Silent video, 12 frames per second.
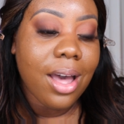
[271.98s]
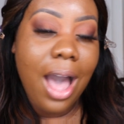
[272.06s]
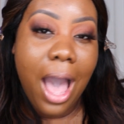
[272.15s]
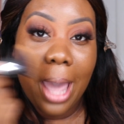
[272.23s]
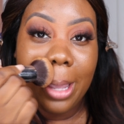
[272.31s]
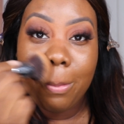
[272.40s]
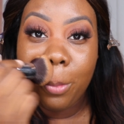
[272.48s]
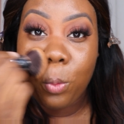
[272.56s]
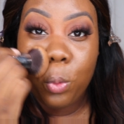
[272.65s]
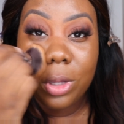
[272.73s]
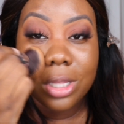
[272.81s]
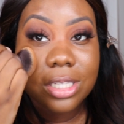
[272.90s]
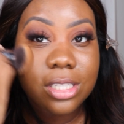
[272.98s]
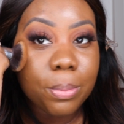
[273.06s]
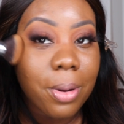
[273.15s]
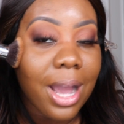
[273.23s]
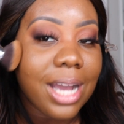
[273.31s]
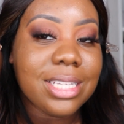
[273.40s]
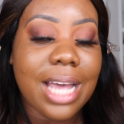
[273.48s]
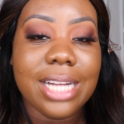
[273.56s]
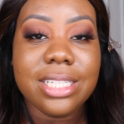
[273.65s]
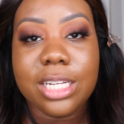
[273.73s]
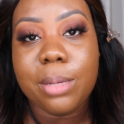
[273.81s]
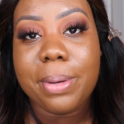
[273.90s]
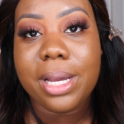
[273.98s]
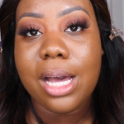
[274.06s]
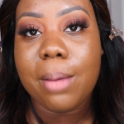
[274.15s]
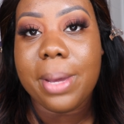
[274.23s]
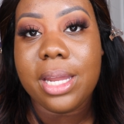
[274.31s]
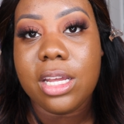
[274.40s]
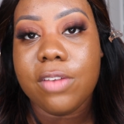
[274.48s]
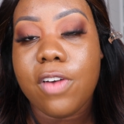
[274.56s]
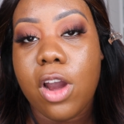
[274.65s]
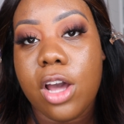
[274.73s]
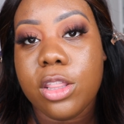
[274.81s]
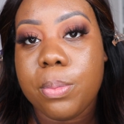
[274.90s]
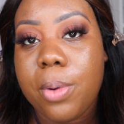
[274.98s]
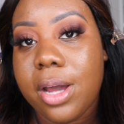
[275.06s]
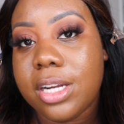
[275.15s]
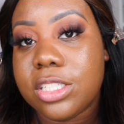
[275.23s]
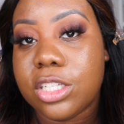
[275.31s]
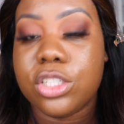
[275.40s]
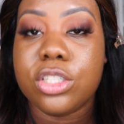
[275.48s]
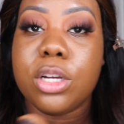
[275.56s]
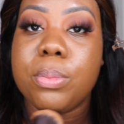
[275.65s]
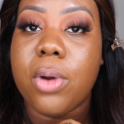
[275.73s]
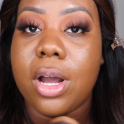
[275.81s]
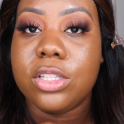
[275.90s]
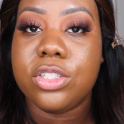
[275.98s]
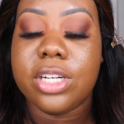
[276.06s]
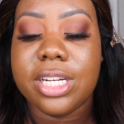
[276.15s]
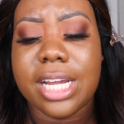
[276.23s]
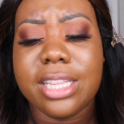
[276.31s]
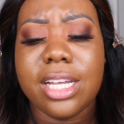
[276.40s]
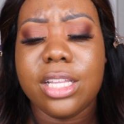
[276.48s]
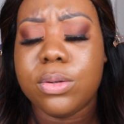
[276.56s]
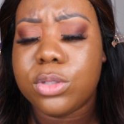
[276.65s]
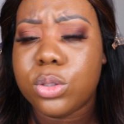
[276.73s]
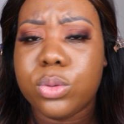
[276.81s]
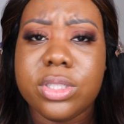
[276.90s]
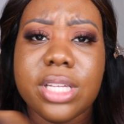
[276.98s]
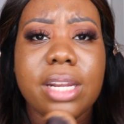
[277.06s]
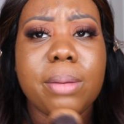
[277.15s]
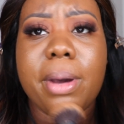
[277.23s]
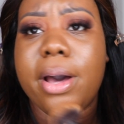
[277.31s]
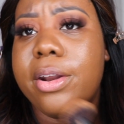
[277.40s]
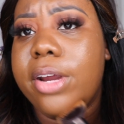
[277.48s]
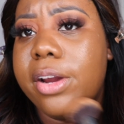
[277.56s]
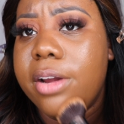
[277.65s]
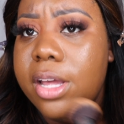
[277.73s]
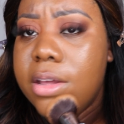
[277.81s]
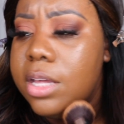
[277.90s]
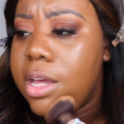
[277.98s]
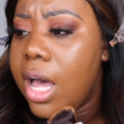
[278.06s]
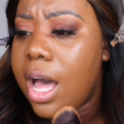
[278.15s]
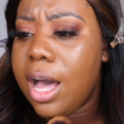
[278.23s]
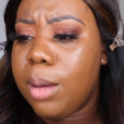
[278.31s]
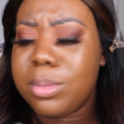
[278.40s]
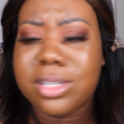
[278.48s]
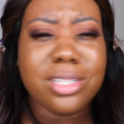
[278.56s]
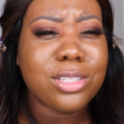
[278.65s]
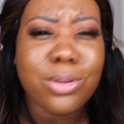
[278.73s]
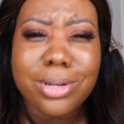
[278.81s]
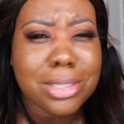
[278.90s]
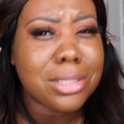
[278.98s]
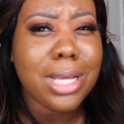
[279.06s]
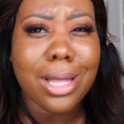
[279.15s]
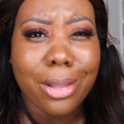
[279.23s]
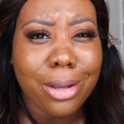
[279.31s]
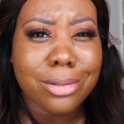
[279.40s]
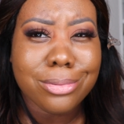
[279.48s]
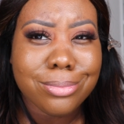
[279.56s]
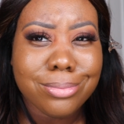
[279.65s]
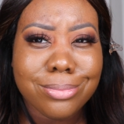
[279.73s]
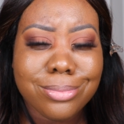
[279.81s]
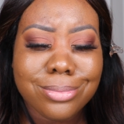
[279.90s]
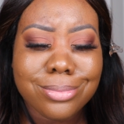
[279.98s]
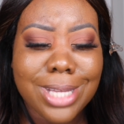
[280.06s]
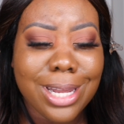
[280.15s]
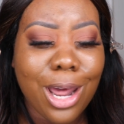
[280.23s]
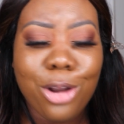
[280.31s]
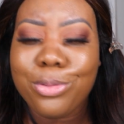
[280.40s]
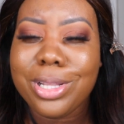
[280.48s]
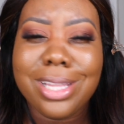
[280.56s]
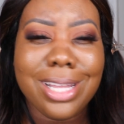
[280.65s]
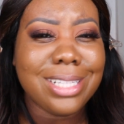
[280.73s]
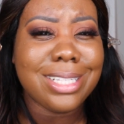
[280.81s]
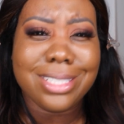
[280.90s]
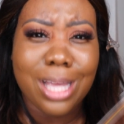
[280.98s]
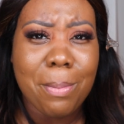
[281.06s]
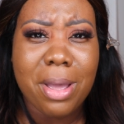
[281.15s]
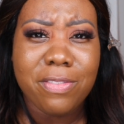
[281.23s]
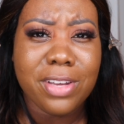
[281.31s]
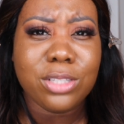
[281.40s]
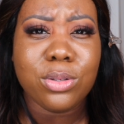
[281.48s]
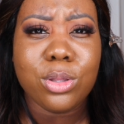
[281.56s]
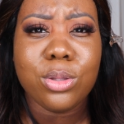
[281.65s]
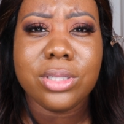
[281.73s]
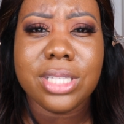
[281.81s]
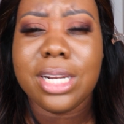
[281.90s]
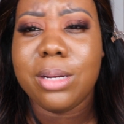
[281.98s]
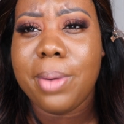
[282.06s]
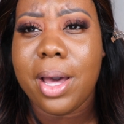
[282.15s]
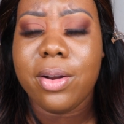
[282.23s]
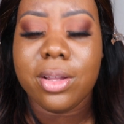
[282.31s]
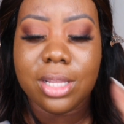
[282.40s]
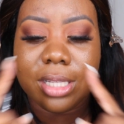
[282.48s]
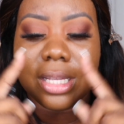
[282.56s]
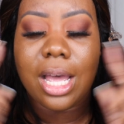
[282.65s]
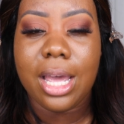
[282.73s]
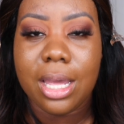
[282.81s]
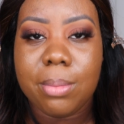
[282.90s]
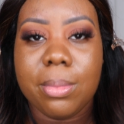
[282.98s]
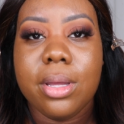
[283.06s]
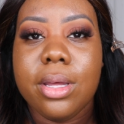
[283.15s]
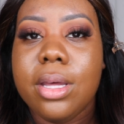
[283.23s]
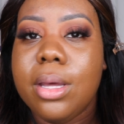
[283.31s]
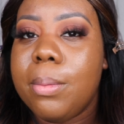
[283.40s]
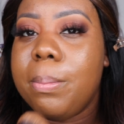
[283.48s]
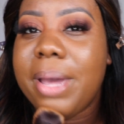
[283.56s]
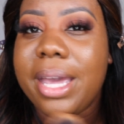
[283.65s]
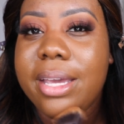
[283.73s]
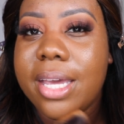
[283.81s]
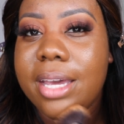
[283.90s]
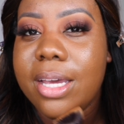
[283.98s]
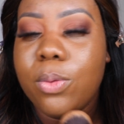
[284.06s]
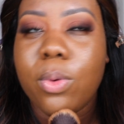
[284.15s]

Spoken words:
I am really surprised. I didn't pick up any of her other products, such as her bronzer, and I think there was a loose setting powder, because there's no concealer. And I don't really like to set my face with loose setting powder unless I'm baking.